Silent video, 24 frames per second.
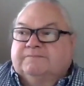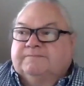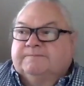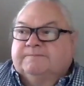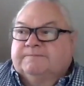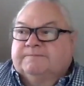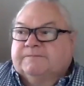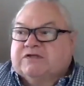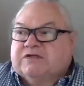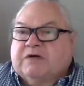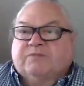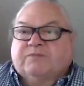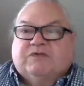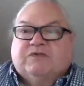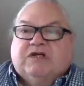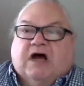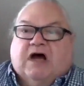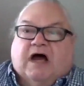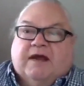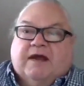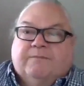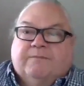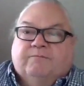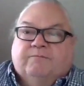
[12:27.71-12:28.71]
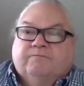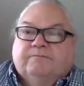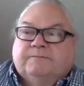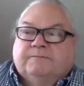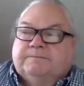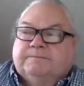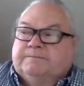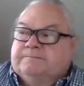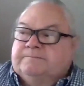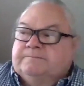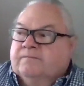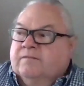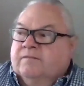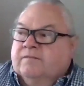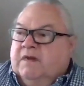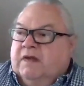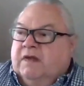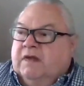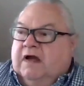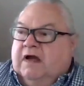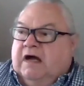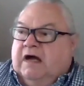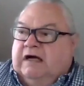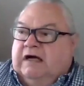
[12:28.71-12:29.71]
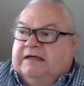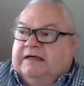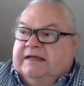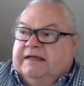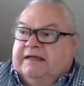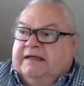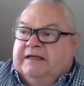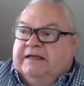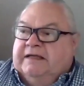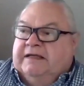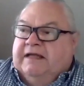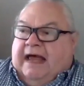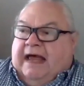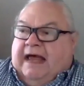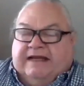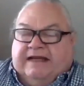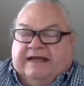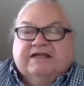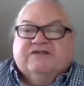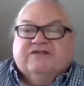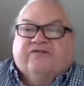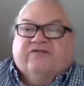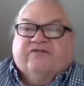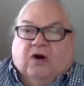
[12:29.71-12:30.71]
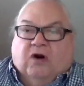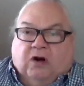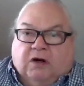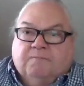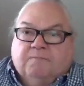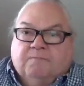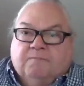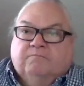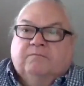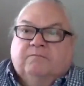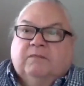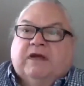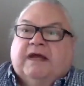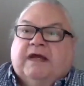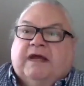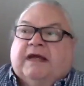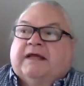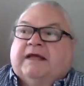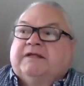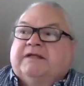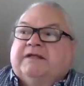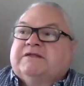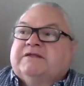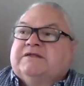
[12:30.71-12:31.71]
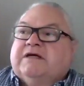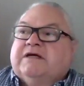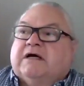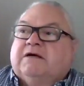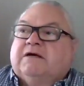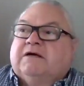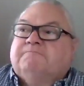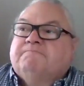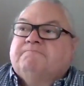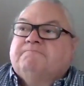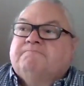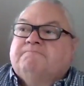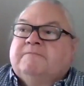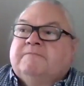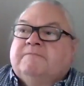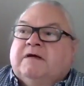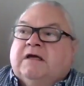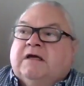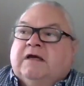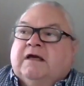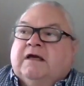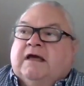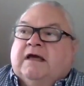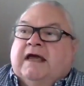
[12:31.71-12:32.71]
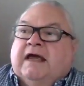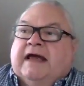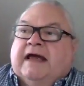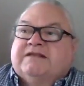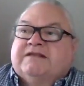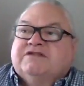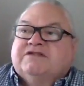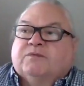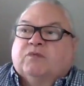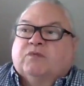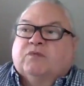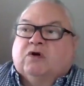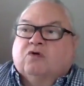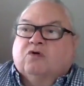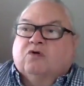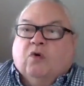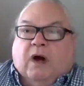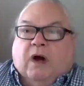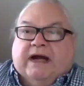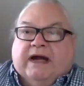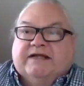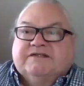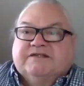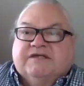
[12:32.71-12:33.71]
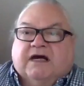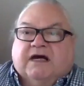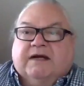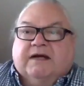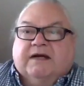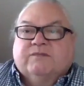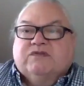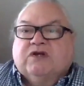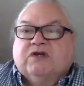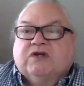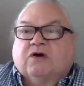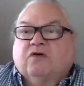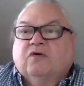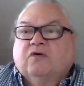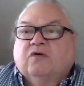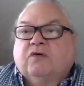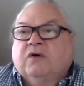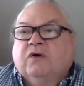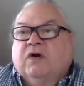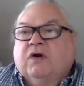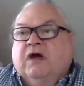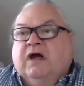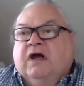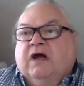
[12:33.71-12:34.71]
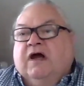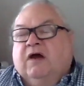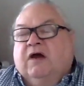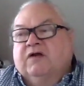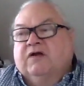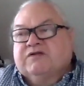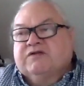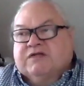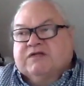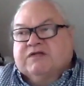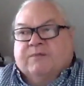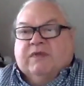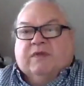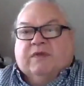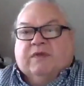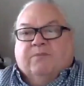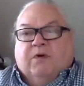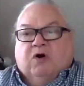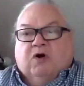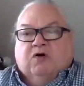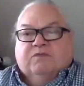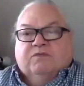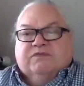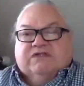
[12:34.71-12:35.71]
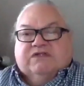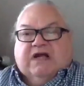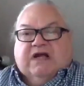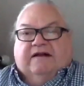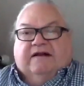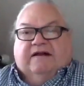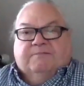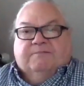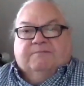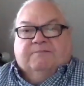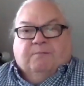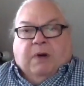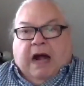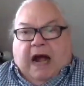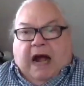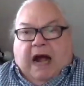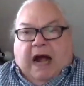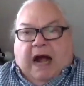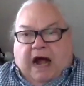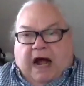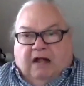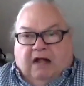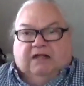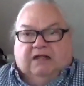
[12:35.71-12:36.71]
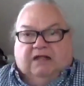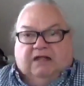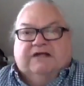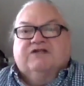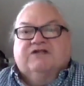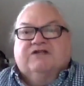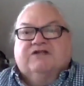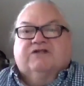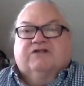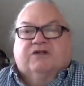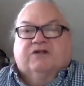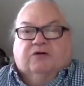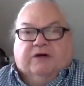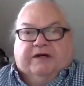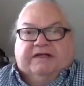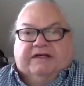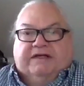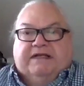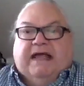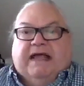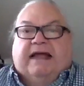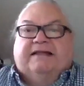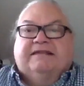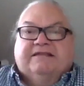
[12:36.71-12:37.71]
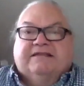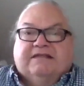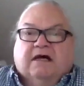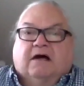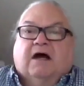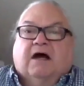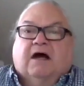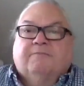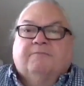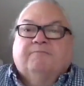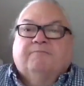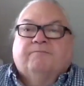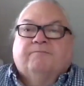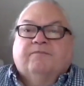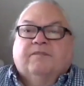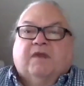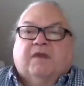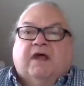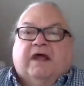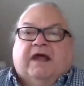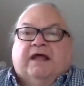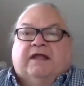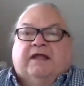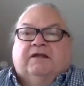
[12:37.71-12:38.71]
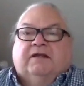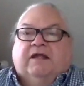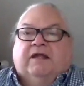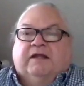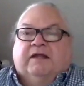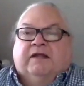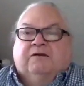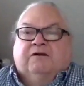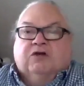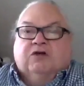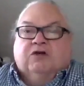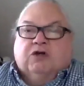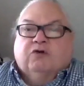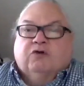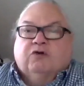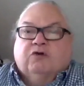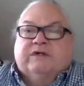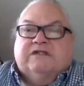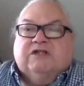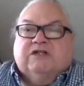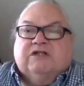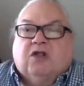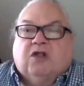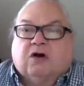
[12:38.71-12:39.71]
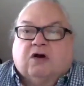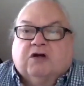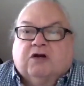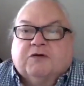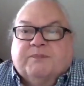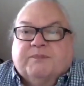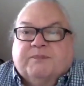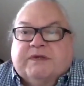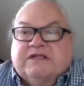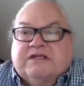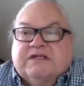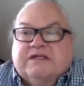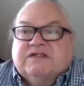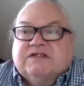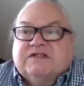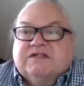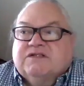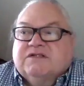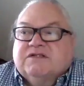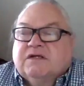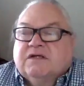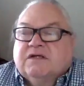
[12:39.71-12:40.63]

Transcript: some time at his farm and had some real quiet time. So some of the poems got polished during that time and grew into longer pieces.